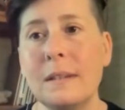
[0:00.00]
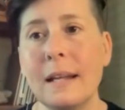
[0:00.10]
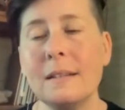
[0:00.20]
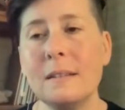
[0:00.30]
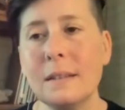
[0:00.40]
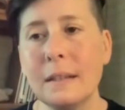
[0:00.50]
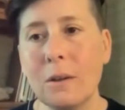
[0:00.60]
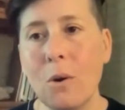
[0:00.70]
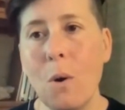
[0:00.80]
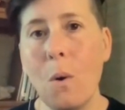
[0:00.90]
So it's
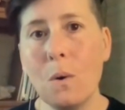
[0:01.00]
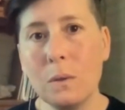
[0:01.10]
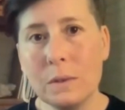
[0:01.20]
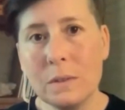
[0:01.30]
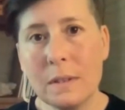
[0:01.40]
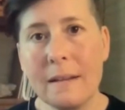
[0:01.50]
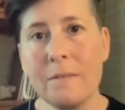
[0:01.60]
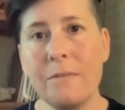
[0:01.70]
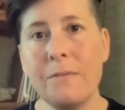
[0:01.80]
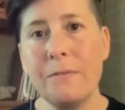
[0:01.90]
dense and it holds
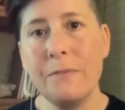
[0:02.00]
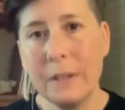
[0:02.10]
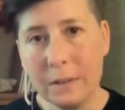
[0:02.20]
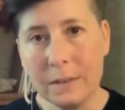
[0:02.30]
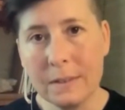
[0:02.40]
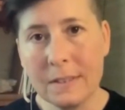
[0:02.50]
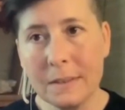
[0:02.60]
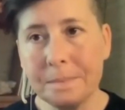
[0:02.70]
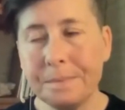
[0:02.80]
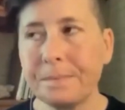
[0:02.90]
and it fills.